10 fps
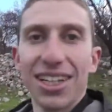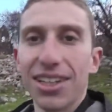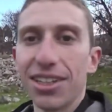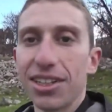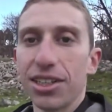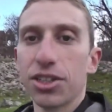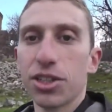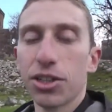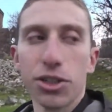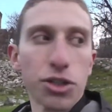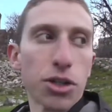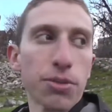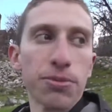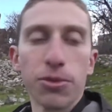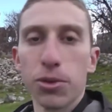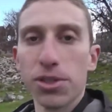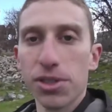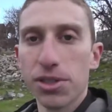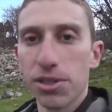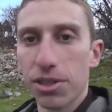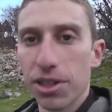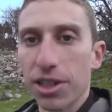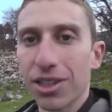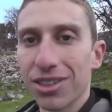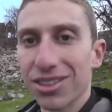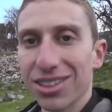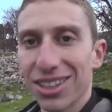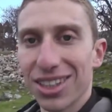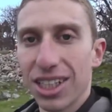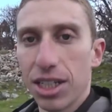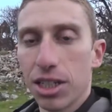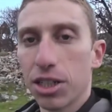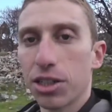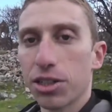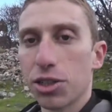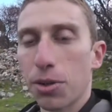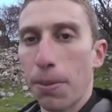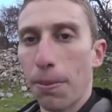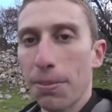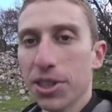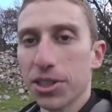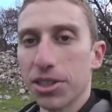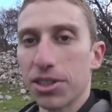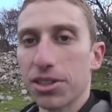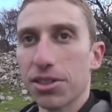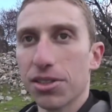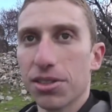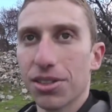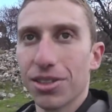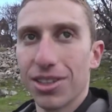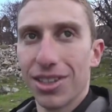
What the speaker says: the Turkish armed forces and Kurdish militants.